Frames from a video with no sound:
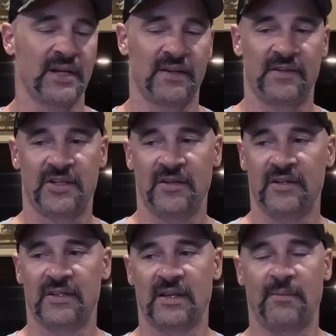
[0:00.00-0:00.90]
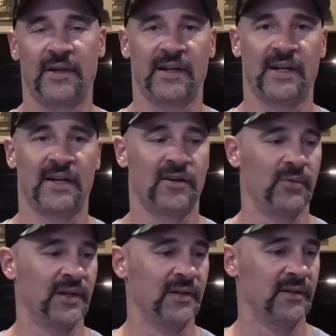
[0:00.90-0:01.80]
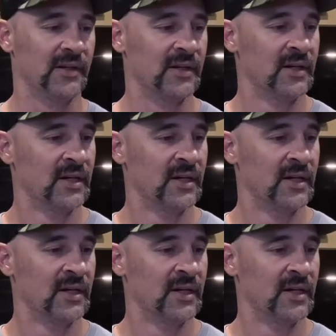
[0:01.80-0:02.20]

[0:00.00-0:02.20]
Now if you're shooting something like an iron will or